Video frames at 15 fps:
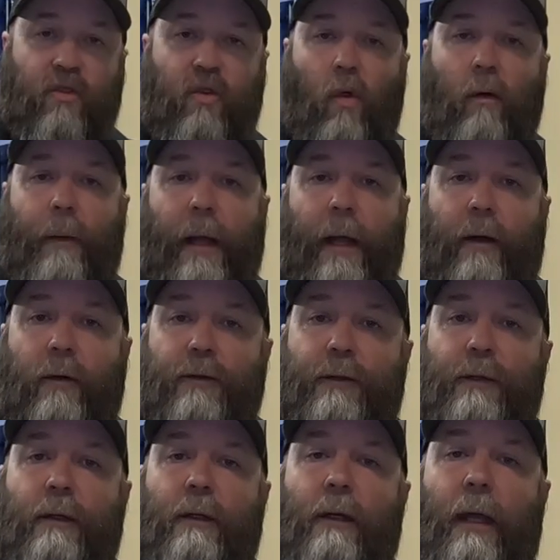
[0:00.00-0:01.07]
door
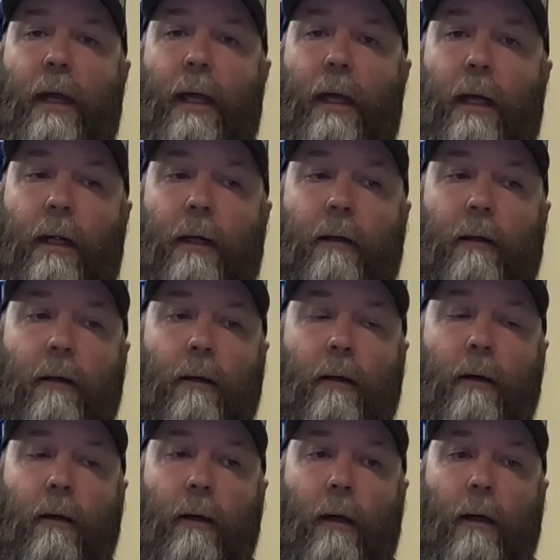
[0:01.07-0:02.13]
panels, and
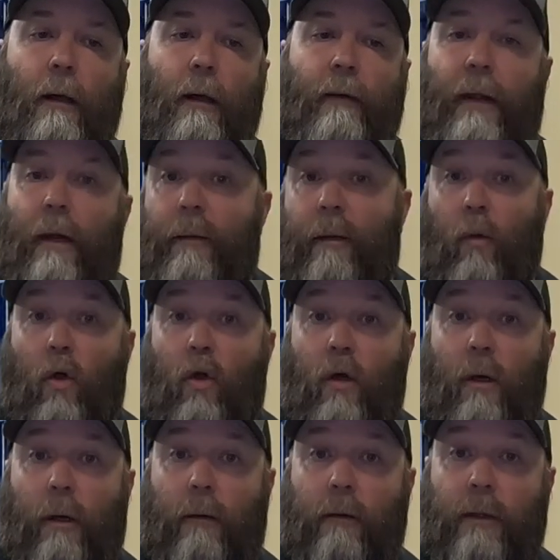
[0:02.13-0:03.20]
that'll be more
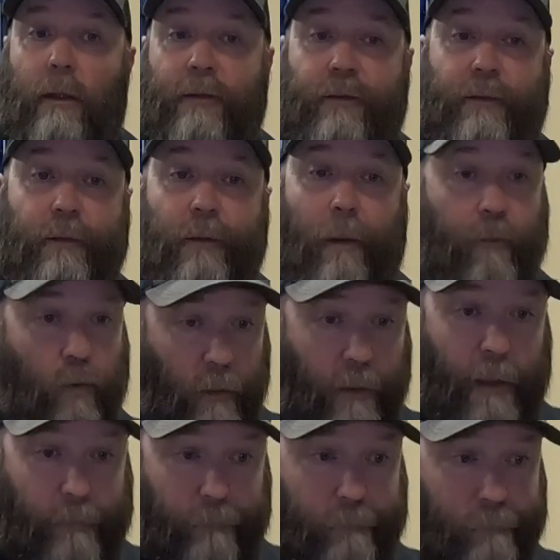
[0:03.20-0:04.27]
current because I'm doing
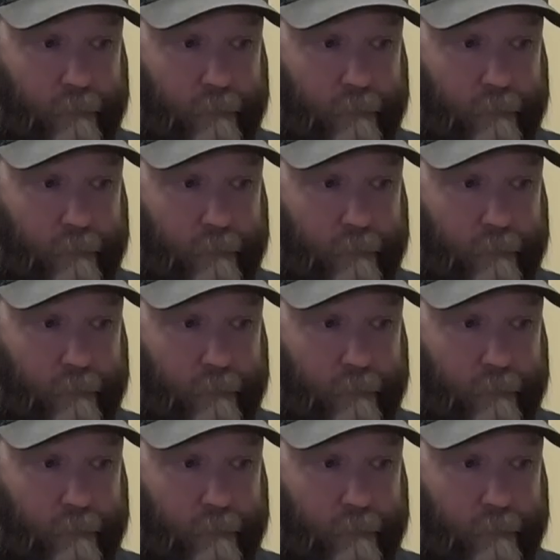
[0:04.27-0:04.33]
that.